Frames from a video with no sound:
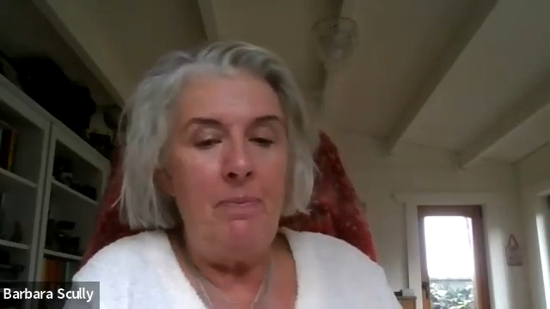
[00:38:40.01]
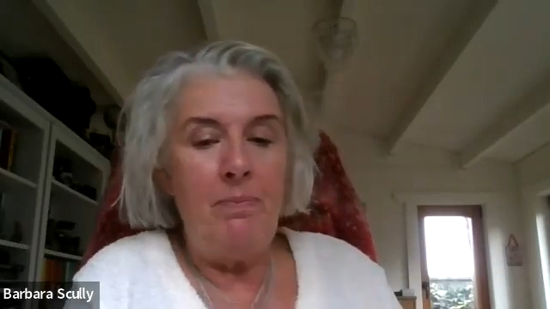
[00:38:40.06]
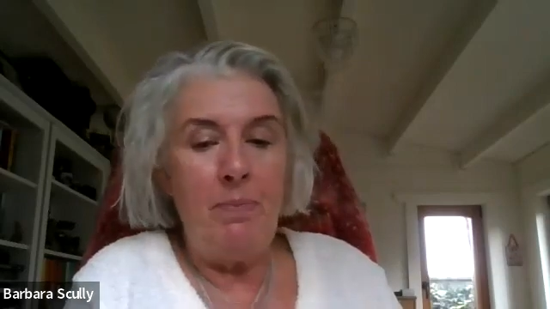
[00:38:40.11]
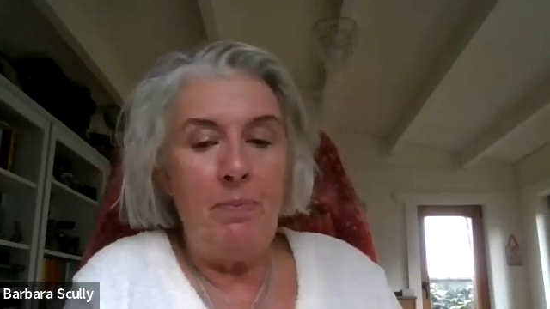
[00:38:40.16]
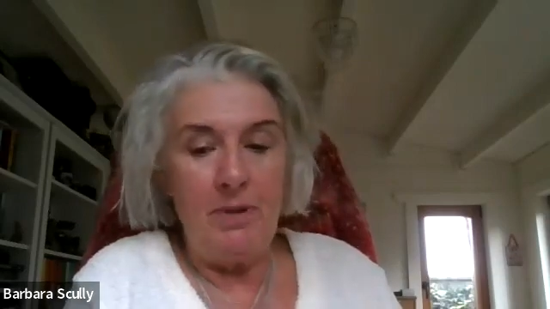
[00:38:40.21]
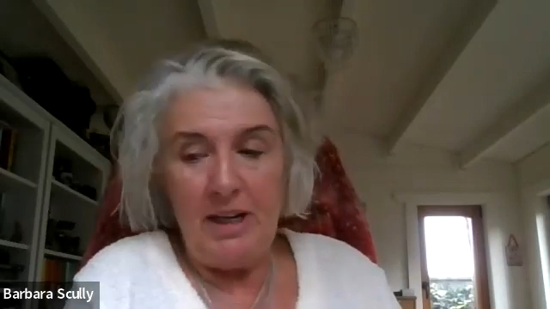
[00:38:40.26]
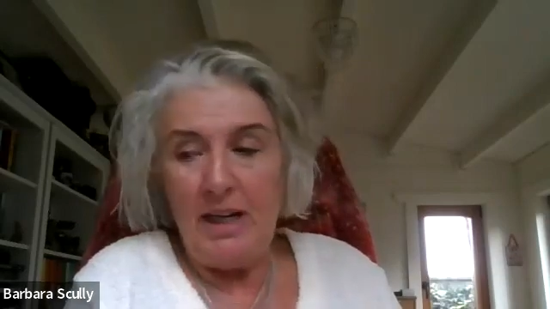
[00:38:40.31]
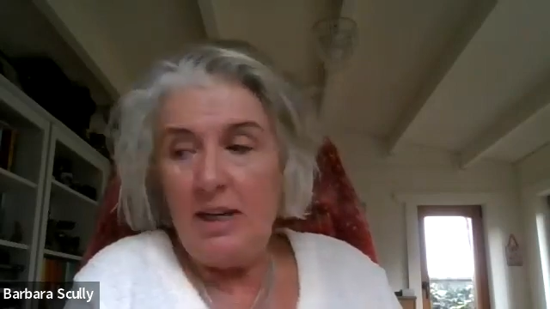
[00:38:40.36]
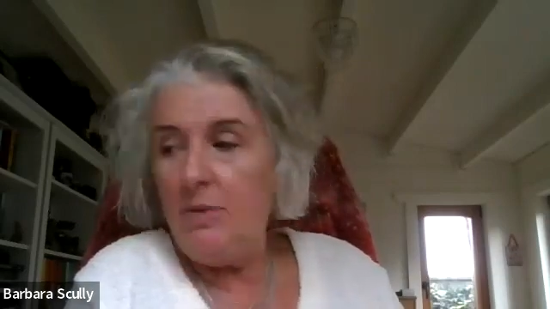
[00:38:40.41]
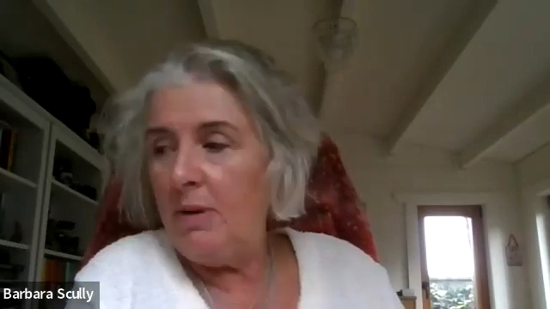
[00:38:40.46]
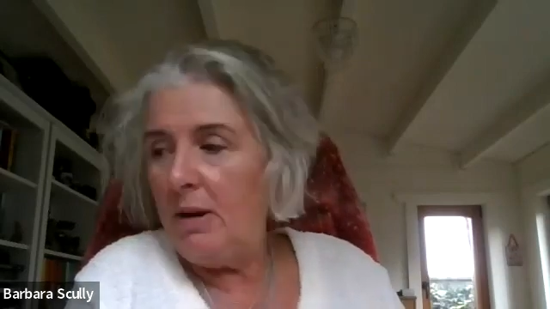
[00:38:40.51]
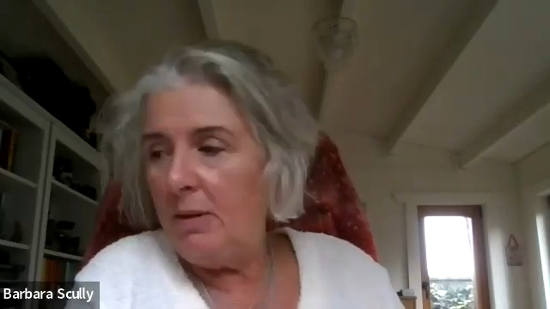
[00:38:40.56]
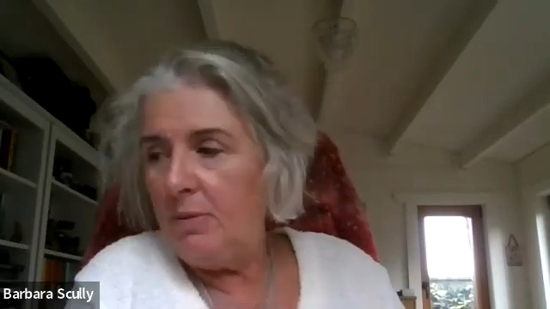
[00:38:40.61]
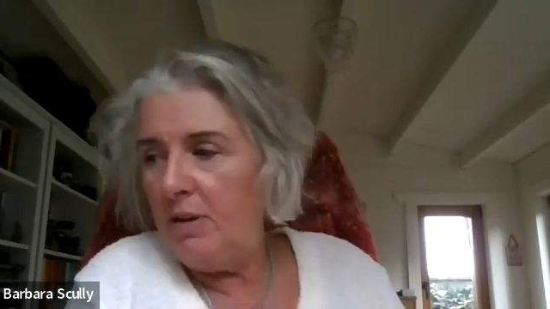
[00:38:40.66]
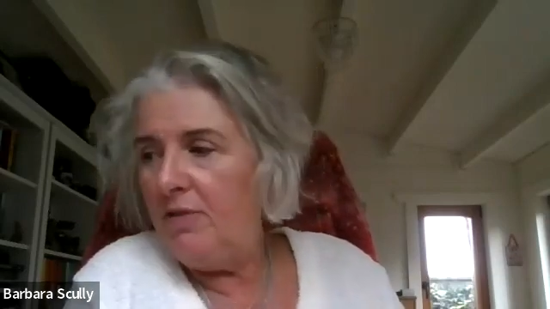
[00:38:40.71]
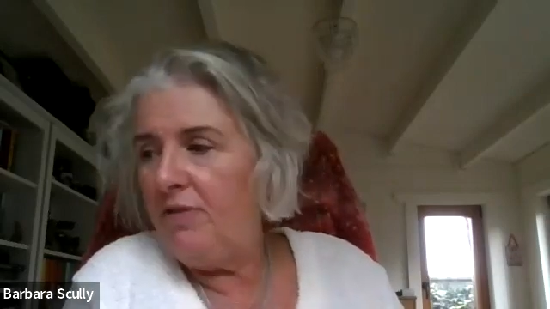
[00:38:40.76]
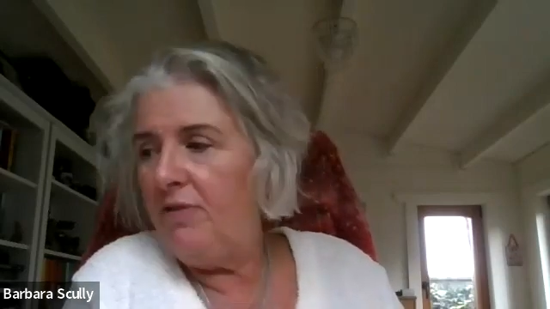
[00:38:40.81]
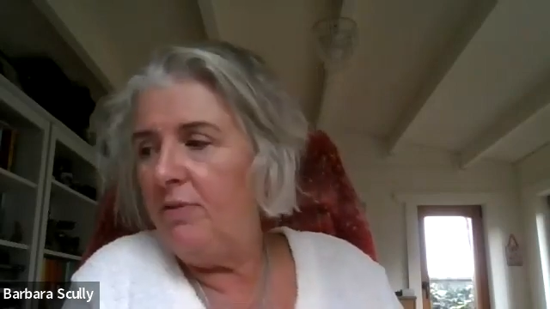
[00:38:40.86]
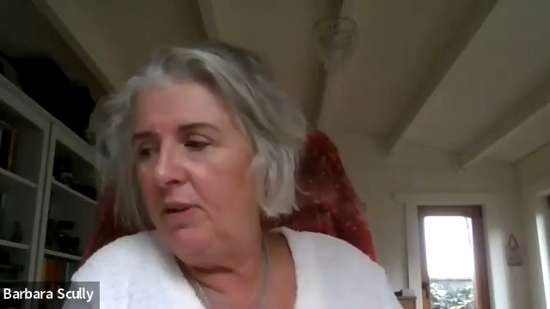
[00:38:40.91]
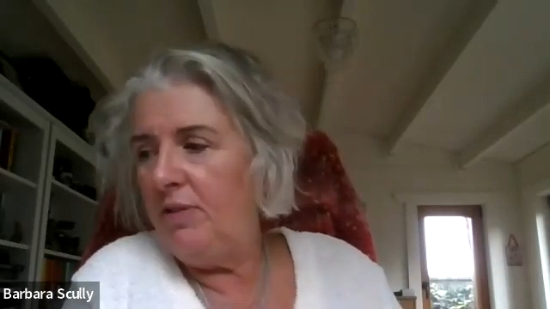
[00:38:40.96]
But anyway,
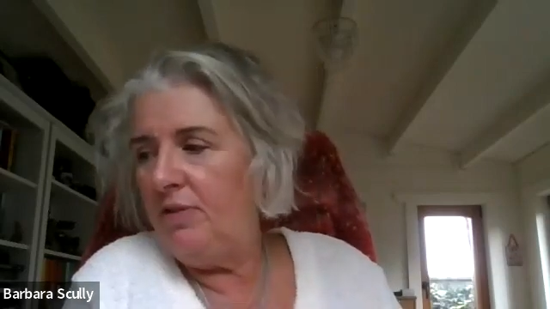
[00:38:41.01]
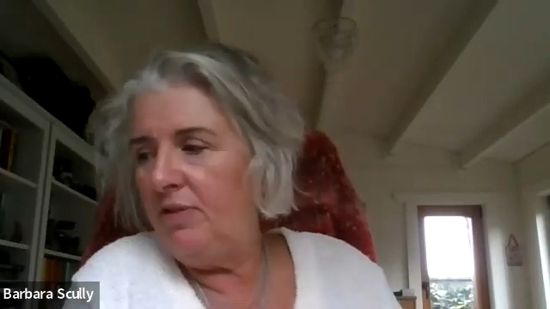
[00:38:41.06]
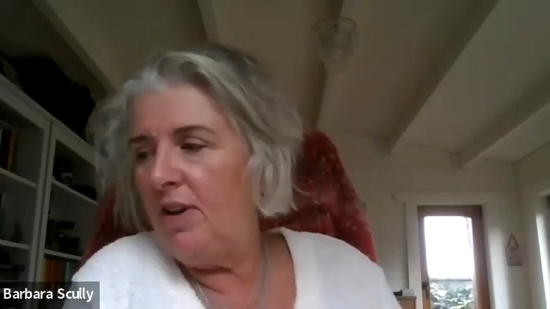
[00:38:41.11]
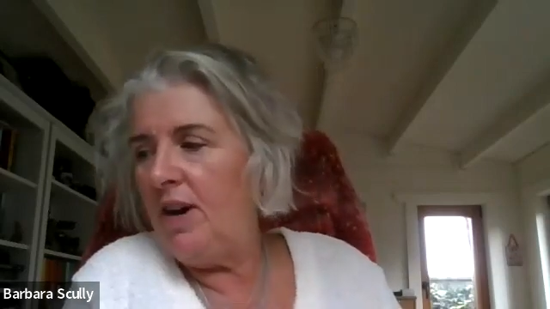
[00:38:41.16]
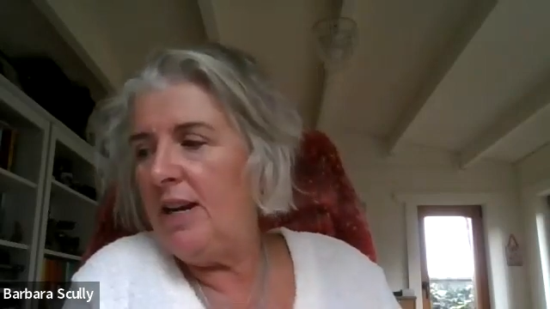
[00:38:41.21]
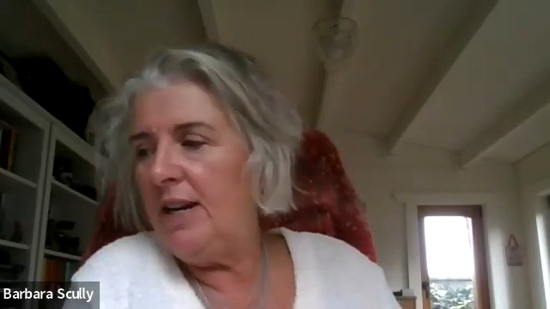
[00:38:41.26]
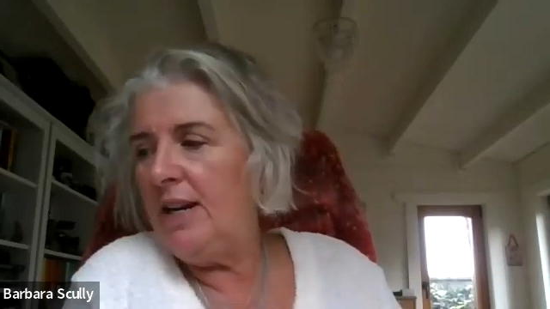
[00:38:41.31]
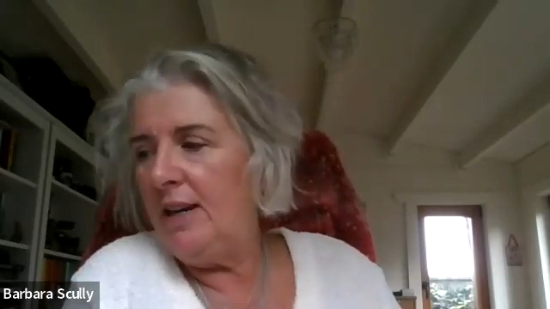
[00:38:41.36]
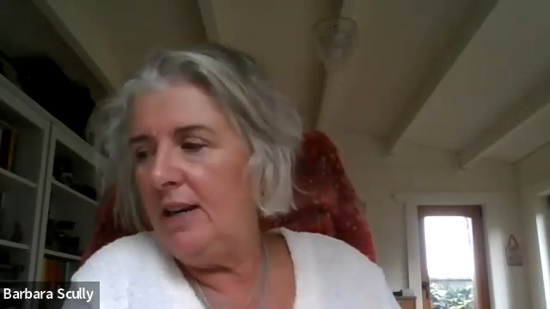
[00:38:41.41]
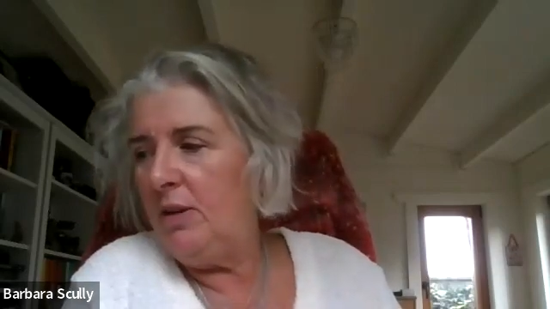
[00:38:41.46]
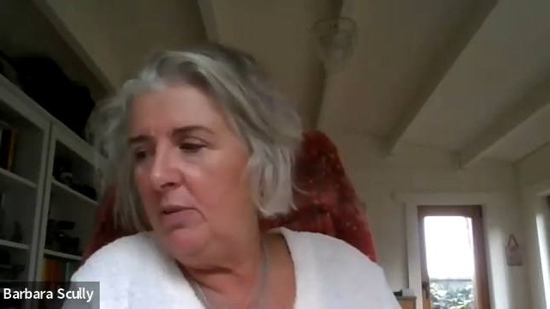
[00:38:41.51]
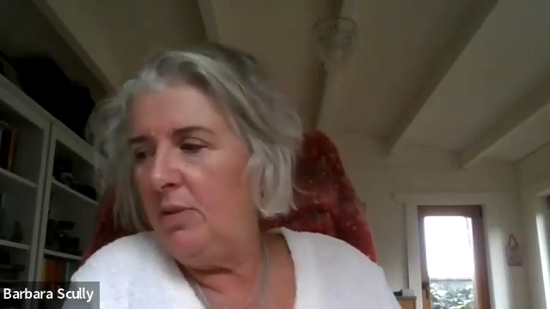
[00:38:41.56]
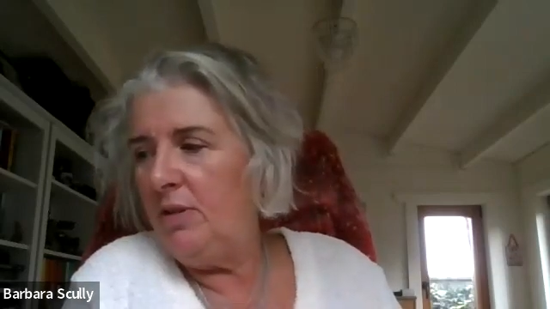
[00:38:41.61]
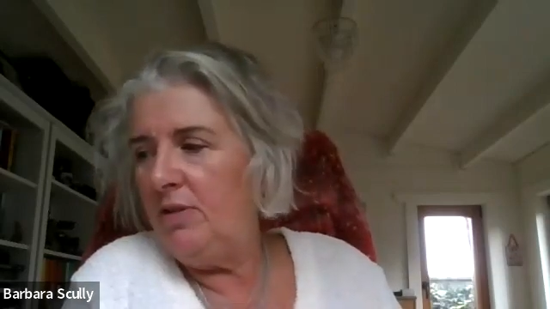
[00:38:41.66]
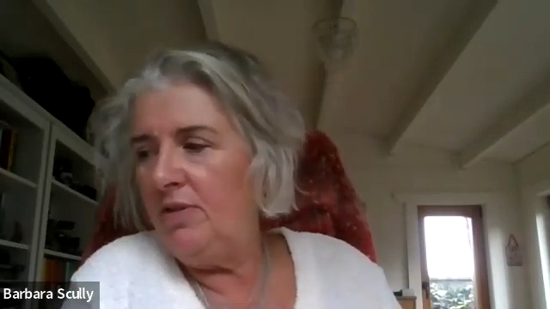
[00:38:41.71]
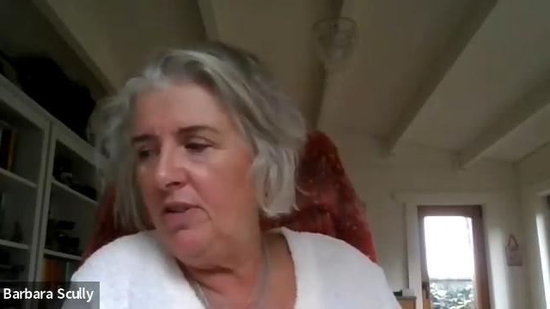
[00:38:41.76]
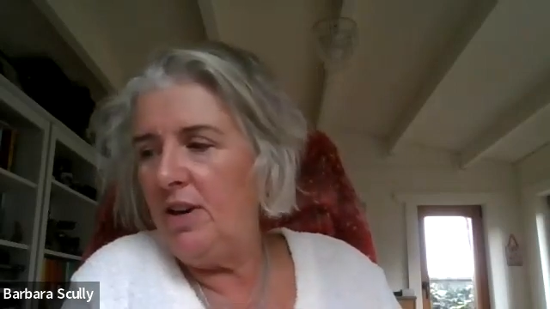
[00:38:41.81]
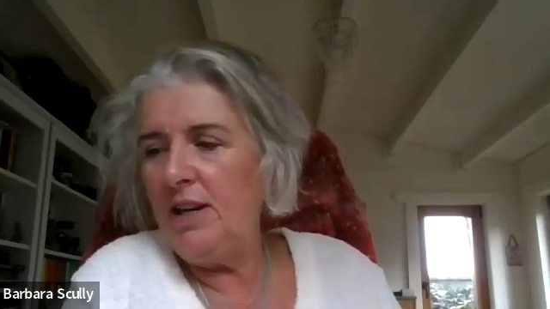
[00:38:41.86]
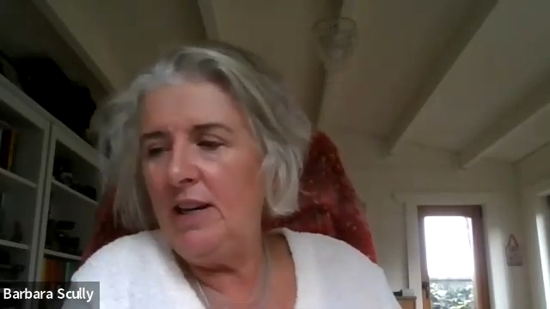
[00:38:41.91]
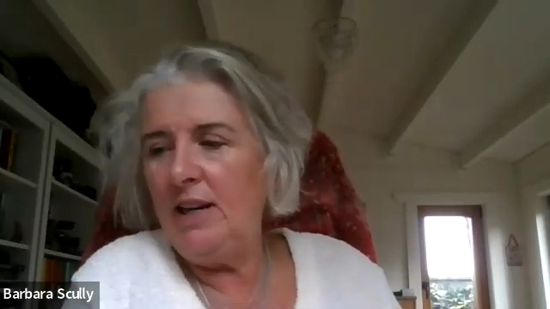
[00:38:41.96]
we
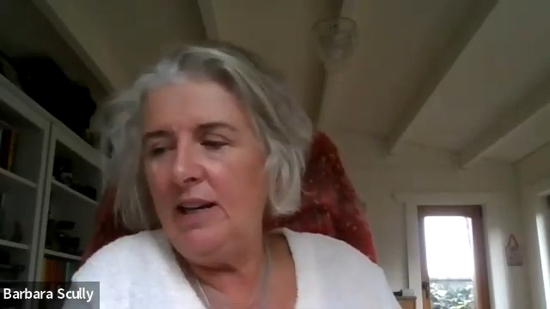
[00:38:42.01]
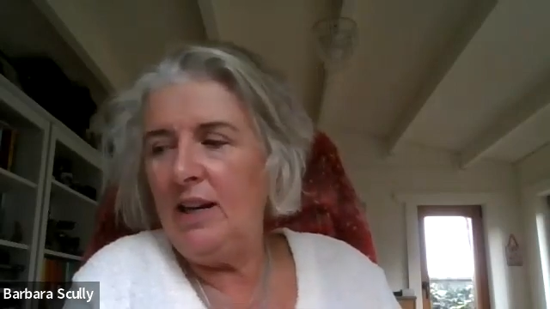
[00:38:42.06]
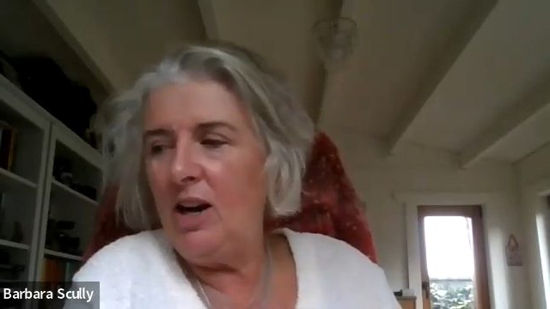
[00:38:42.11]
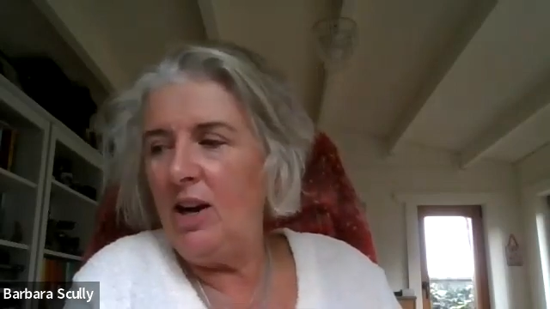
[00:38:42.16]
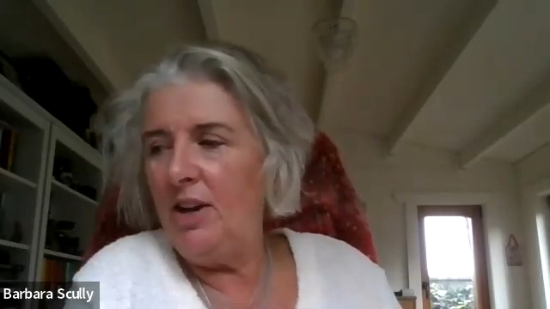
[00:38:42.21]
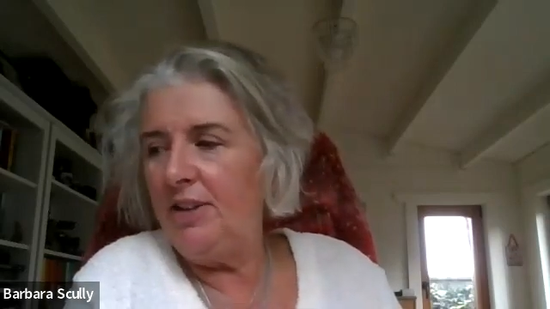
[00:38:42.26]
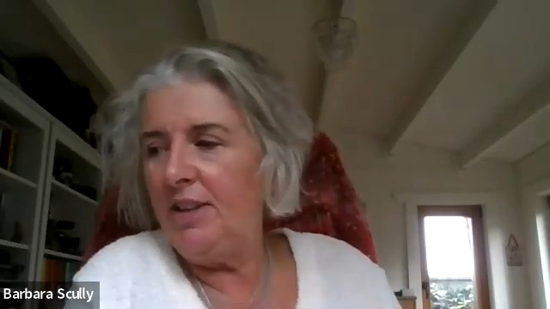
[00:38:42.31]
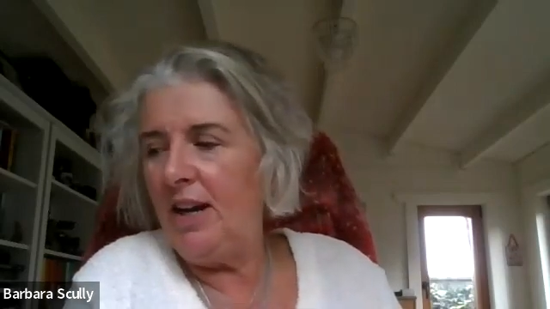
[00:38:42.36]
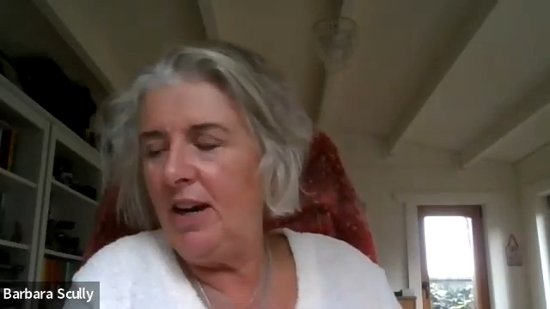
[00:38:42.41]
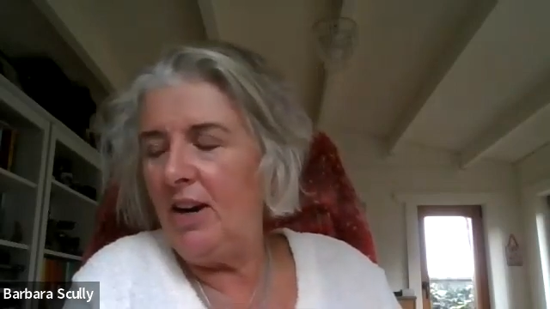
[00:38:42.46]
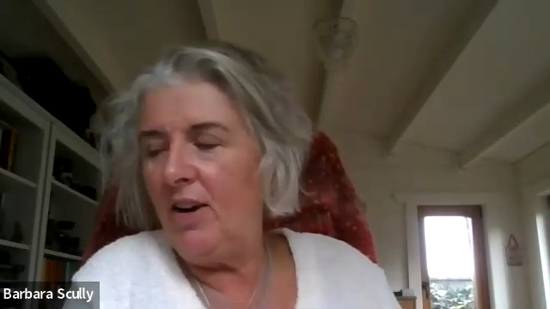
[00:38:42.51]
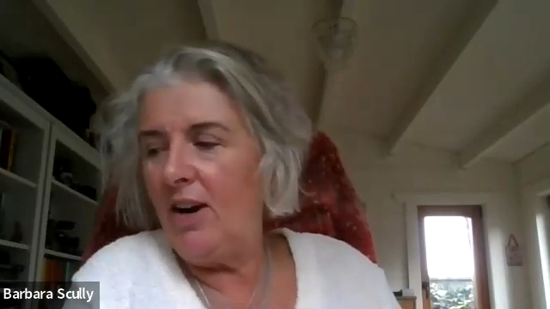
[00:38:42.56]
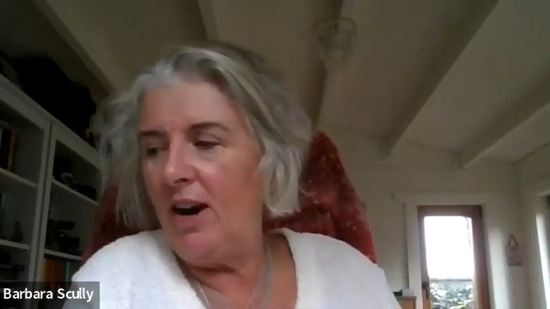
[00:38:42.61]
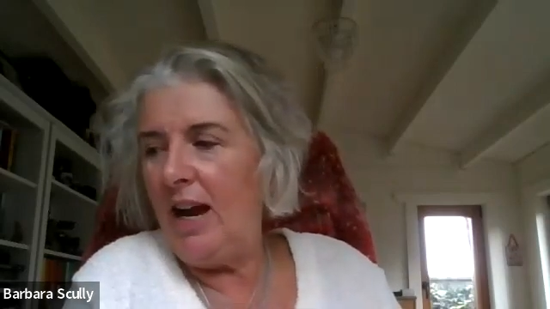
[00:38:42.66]
finally got there,